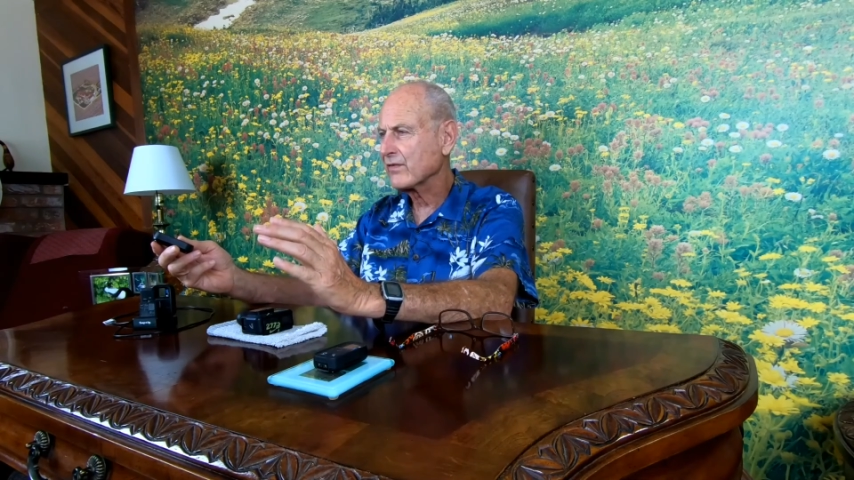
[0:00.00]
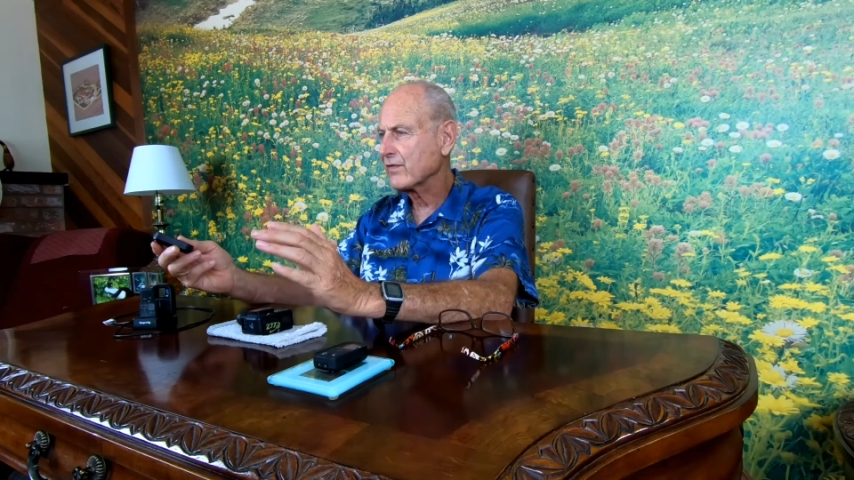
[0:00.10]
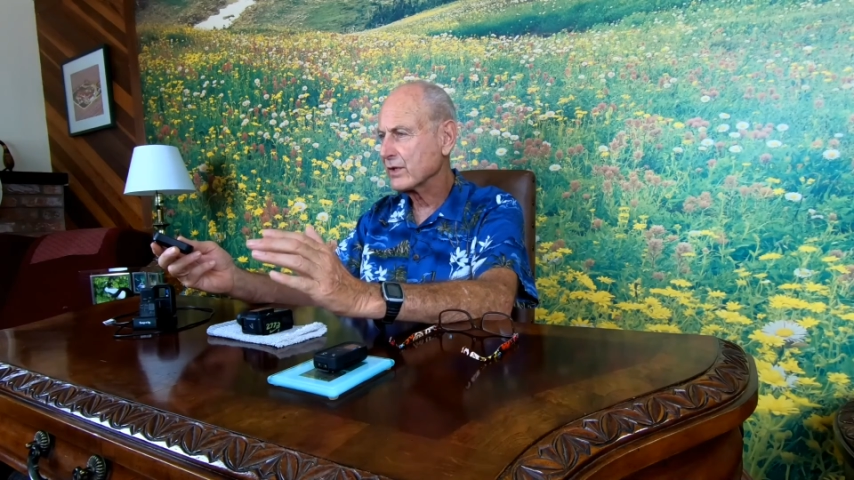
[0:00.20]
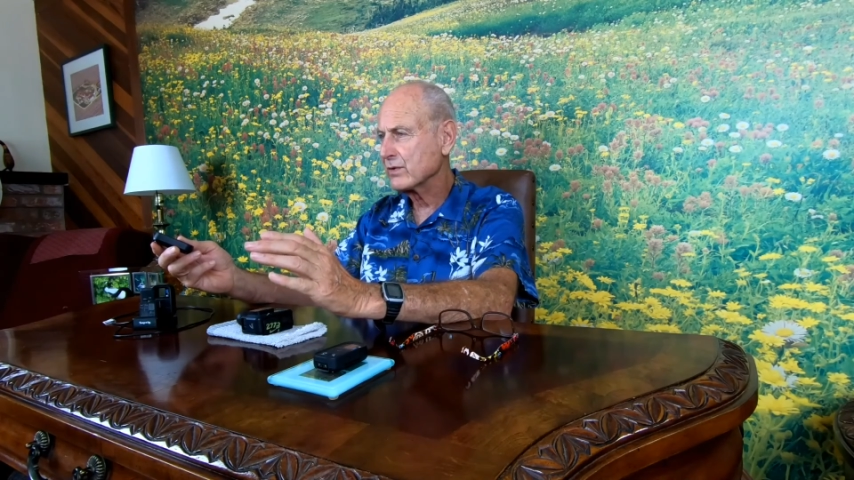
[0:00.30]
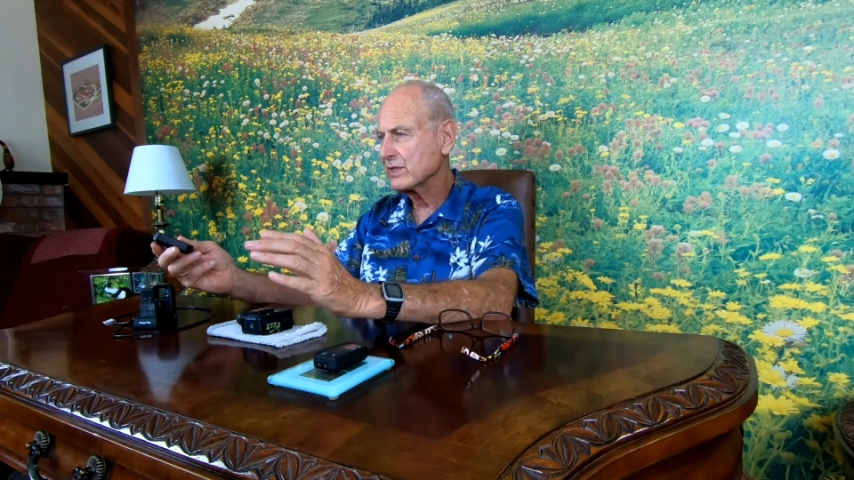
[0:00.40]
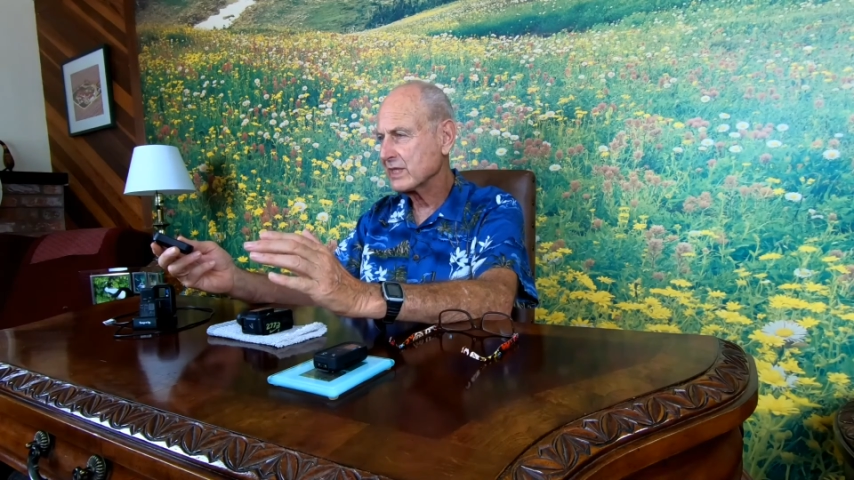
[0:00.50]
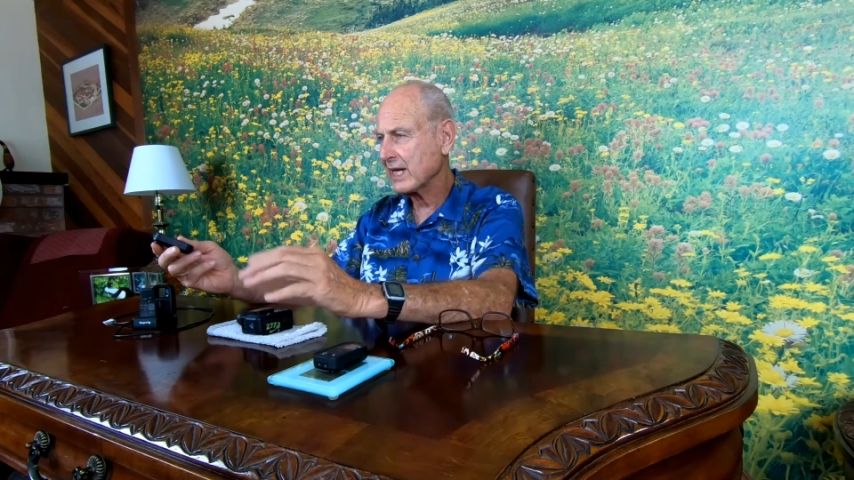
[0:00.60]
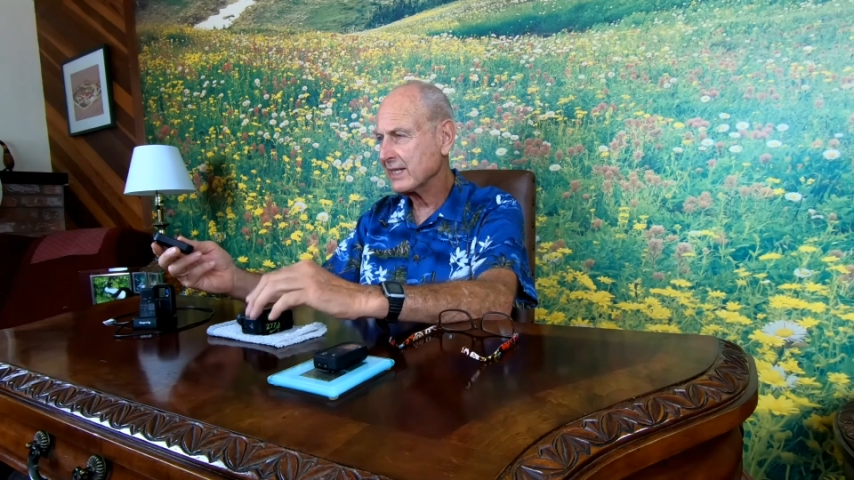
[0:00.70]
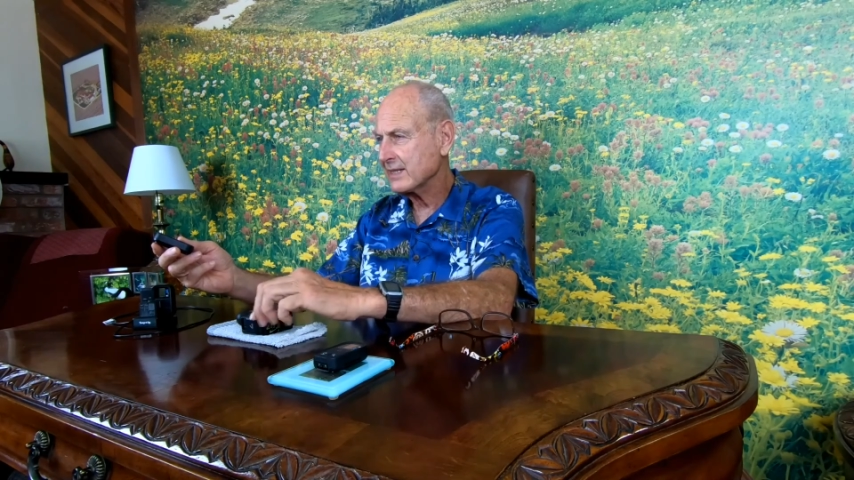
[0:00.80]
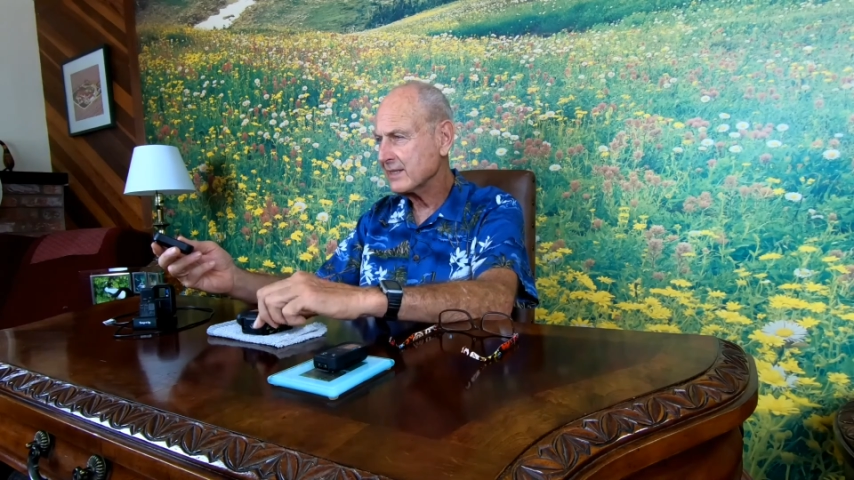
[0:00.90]
a few
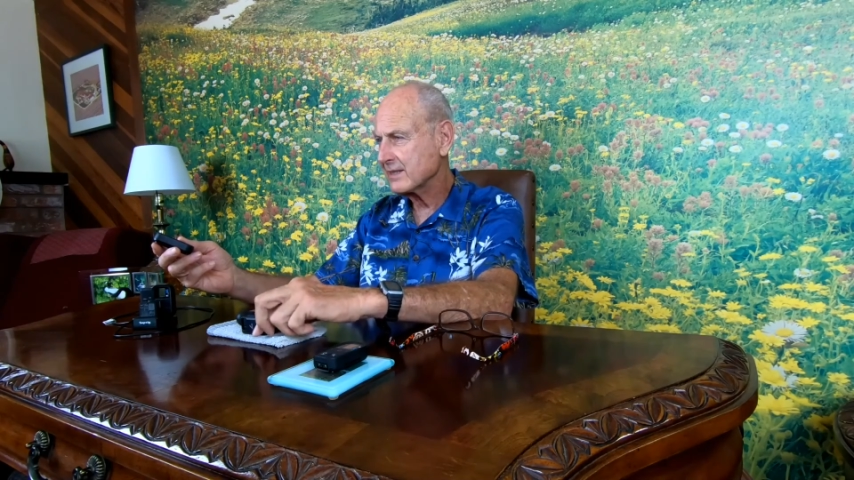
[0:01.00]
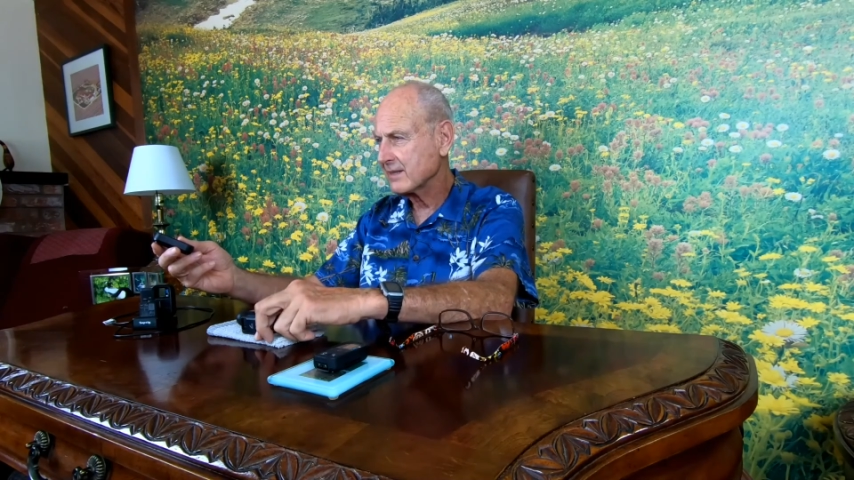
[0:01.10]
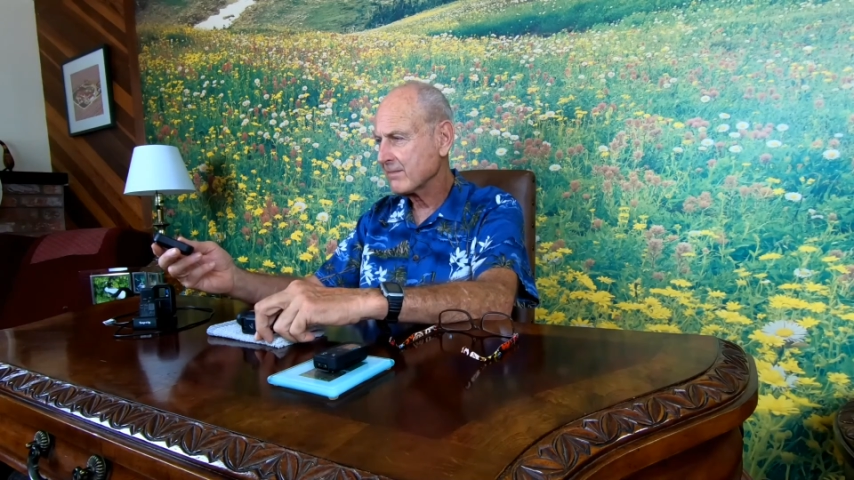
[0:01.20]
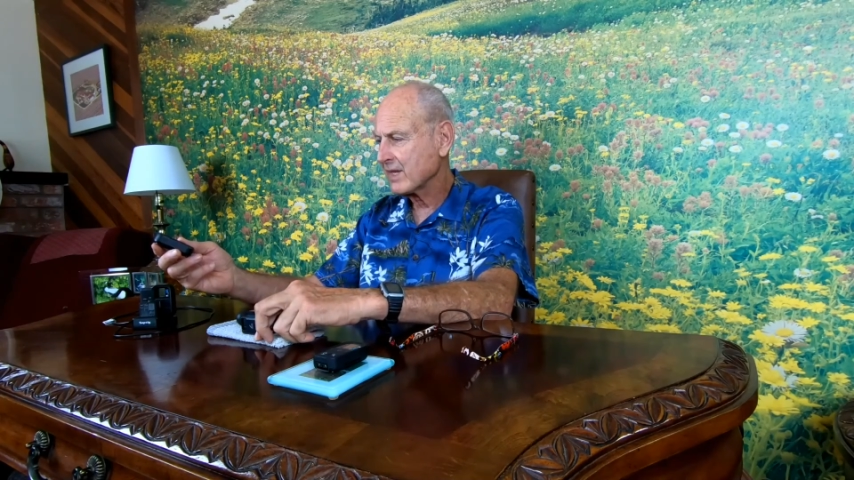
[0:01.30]
seconds.